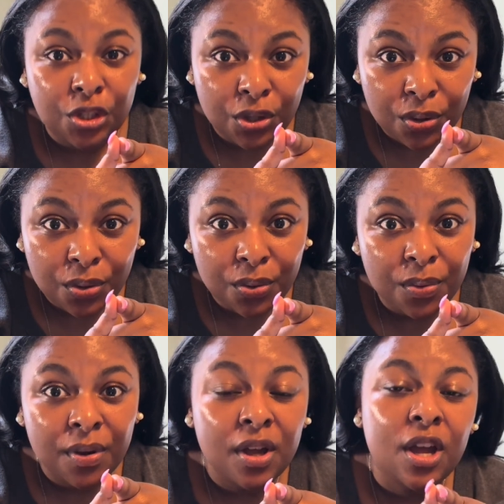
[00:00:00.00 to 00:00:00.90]

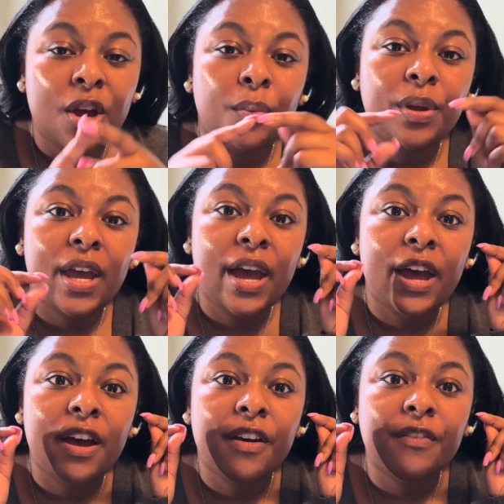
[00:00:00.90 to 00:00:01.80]
2, we
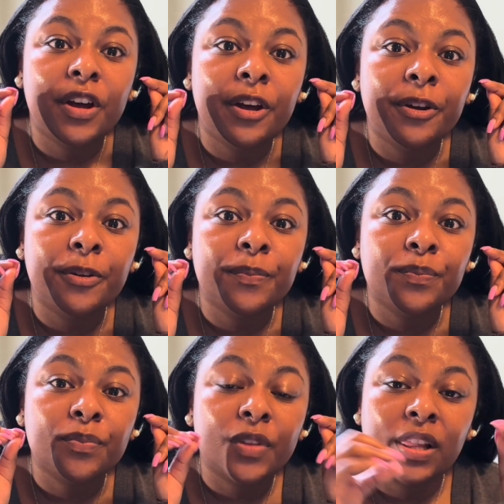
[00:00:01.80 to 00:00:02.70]
have
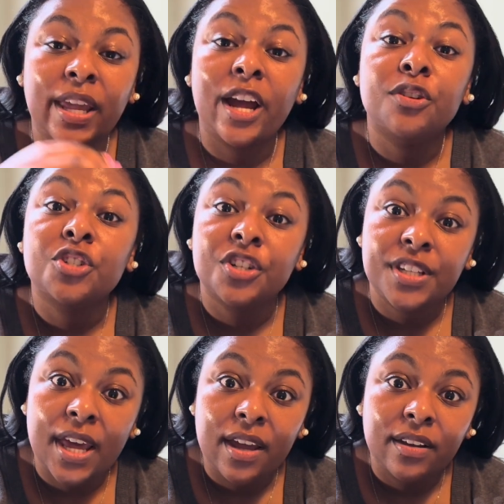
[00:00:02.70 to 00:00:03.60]
lay out your
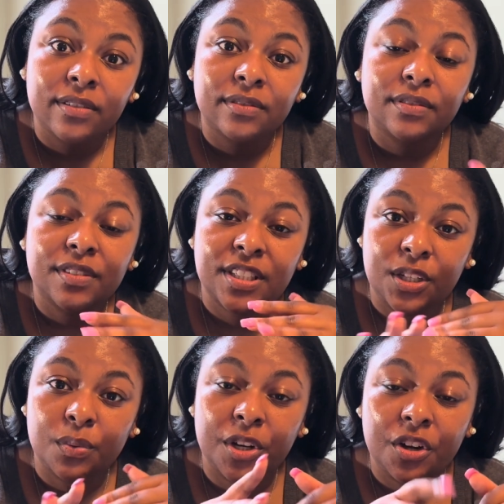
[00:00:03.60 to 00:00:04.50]
debt,
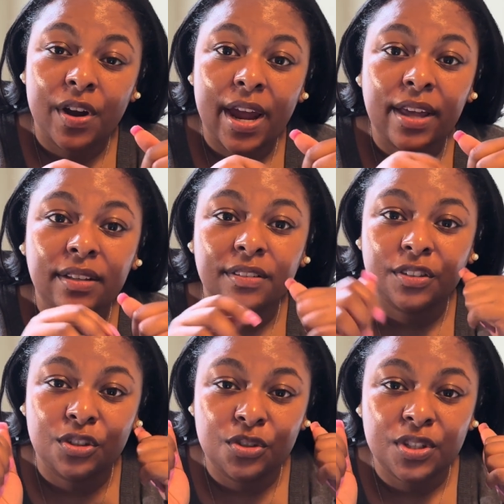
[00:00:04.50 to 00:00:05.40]
see where you're at,
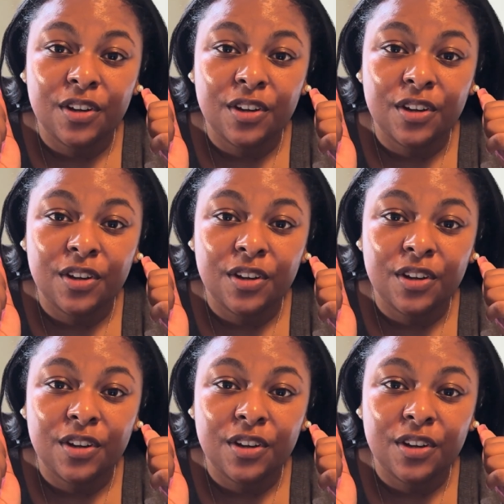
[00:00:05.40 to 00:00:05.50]
use the